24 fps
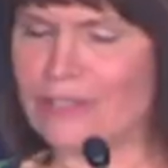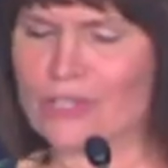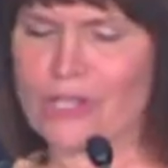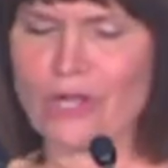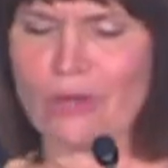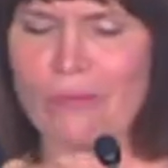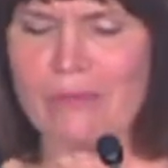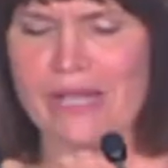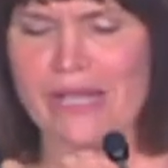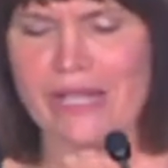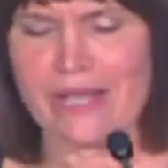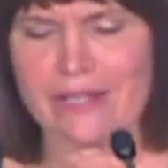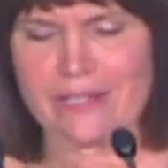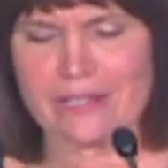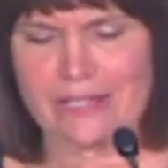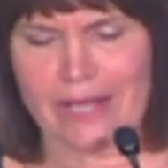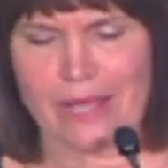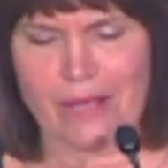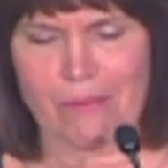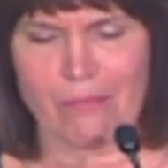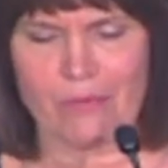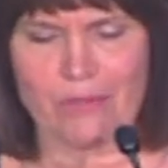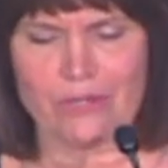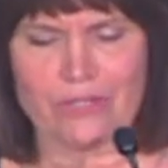so many
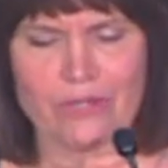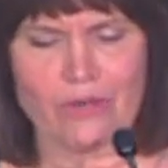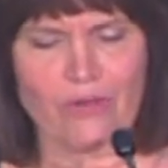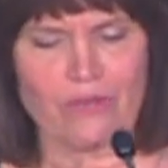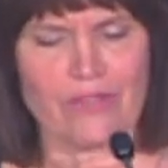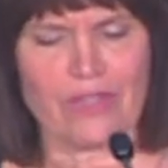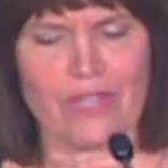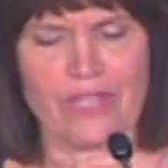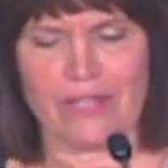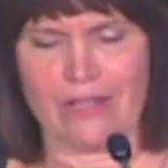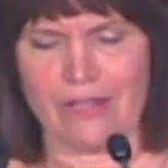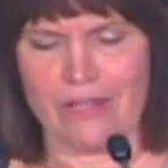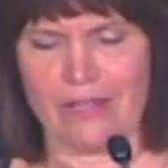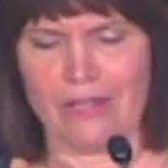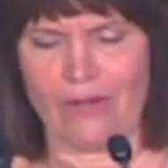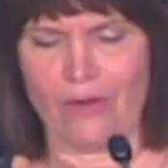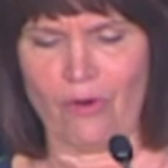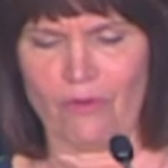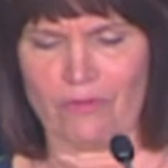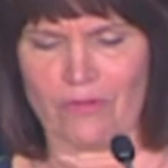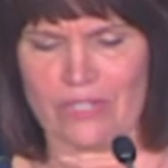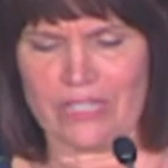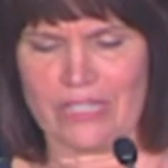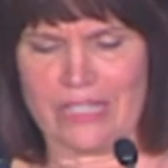examples
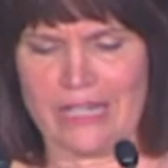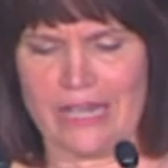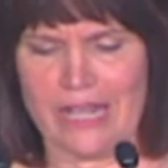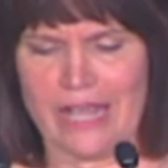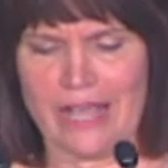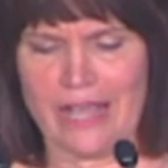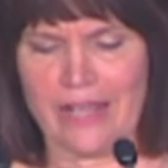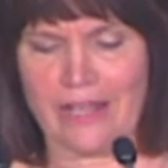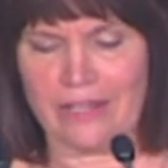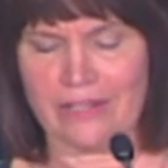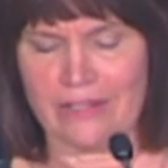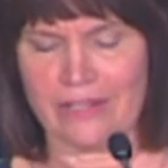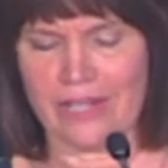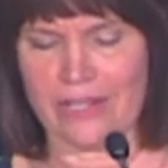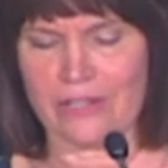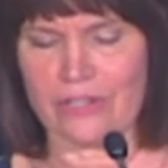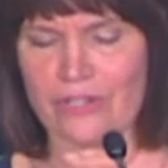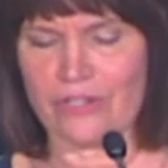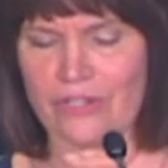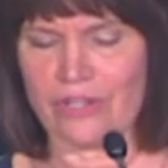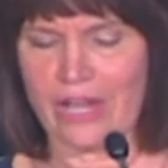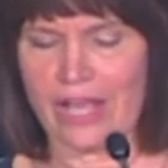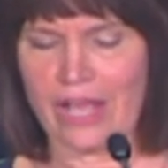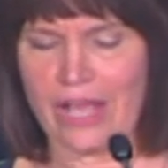over today and
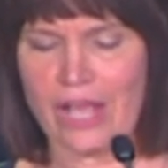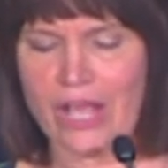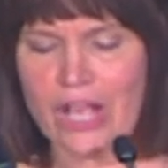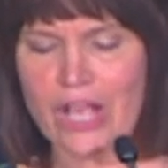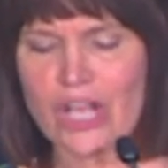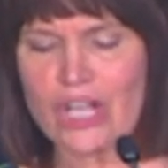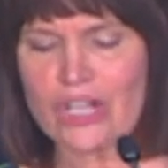yesterday.